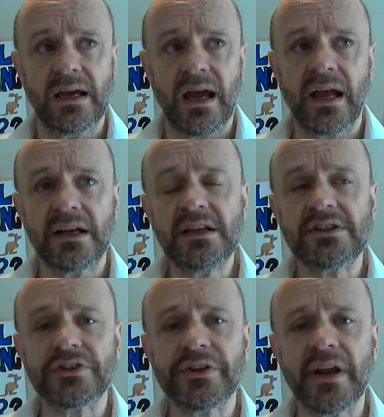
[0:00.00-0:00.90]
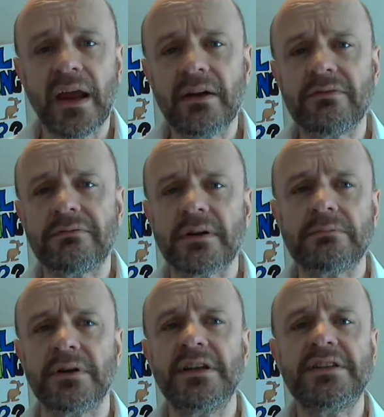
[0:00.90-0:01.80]
And each and every
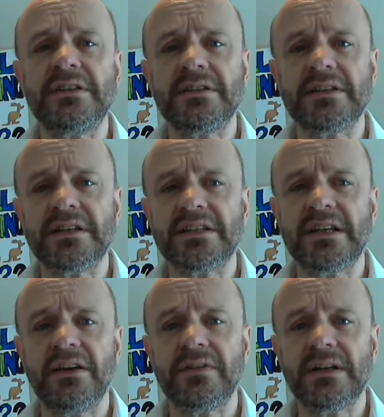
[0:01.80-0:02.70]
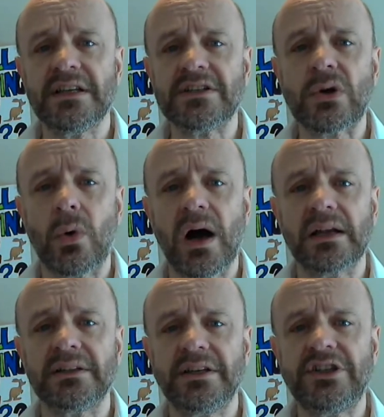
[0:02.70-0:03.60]
reason that is given is quite
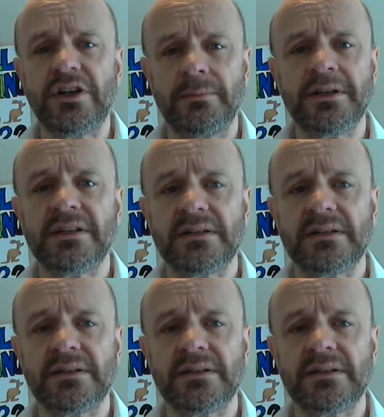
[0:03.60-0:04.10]
legitimate.